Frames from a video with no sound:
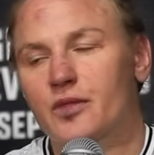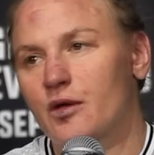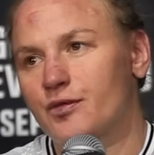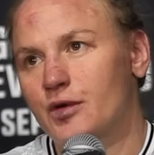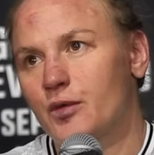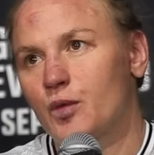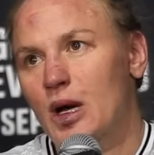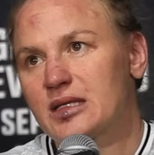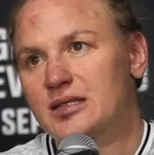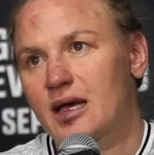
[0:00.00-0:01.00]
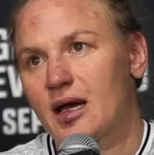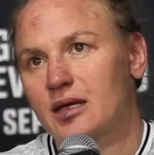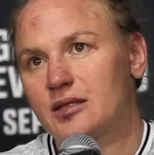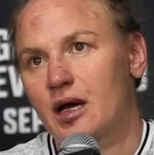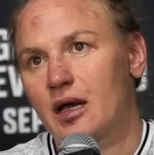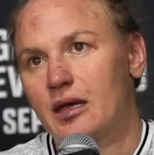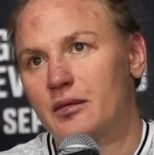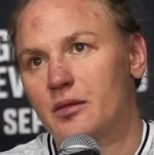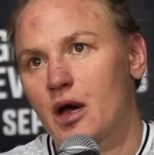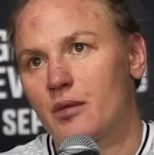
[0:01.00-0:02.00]
From one side,
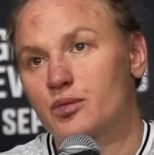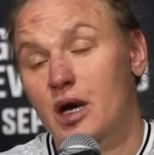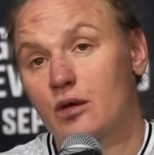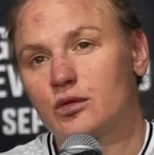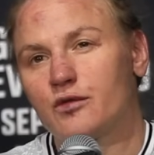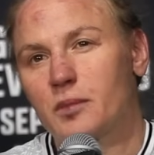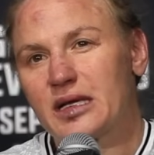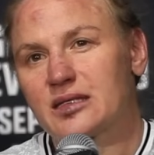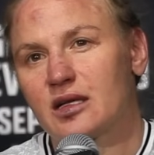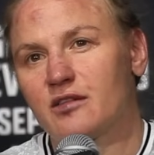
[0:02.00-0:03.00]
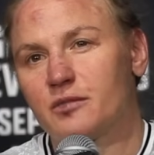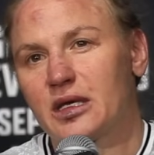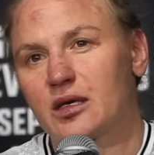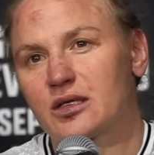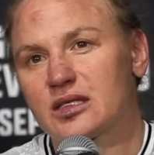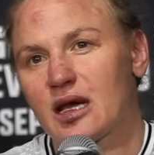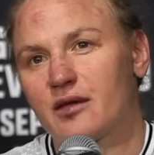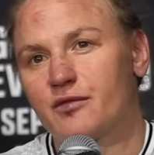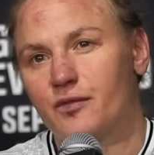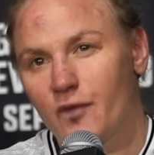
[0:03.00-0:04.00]
I'm proud of myself because
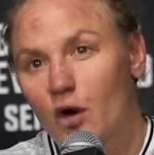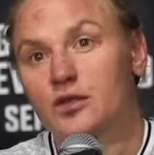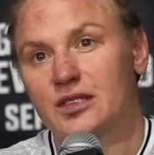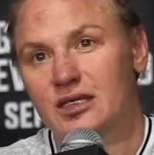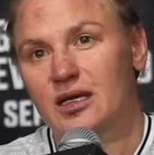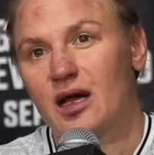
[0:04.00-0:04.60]
I fought.